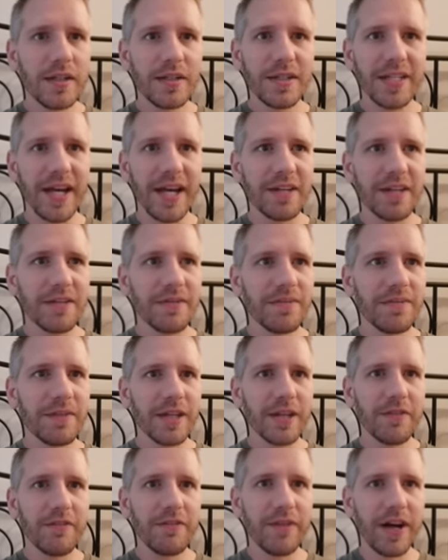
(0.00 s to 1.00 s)
Yeah,
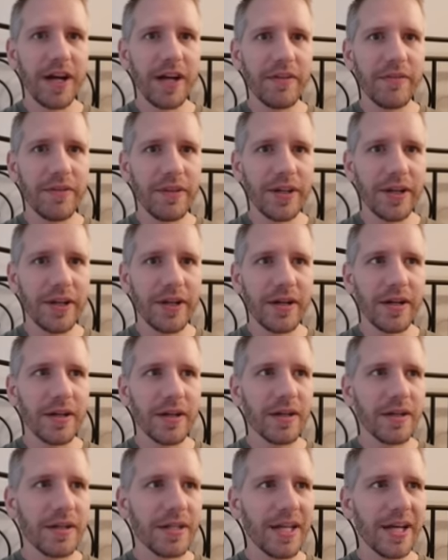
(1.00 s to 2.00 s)
got 5 there.
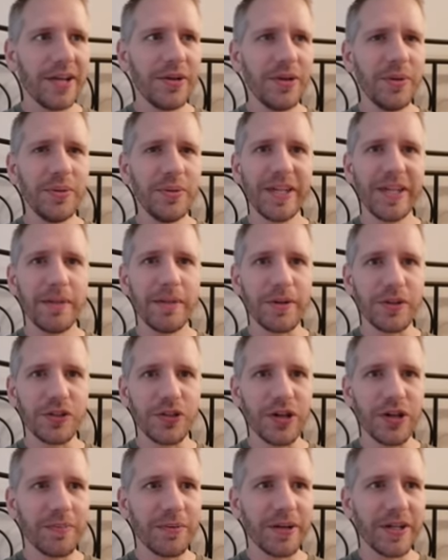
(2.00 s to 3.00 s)
Yeah, I don't know what the epic
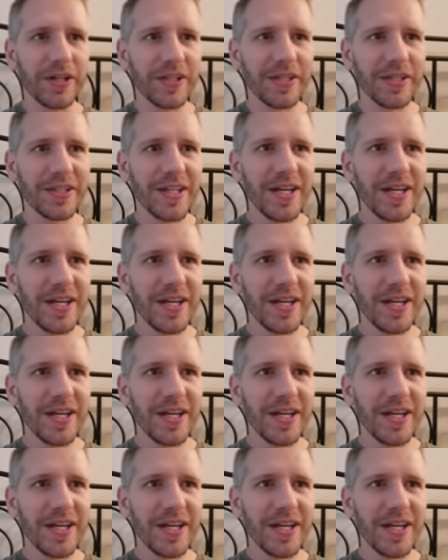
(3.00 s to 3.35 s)
drop rate is.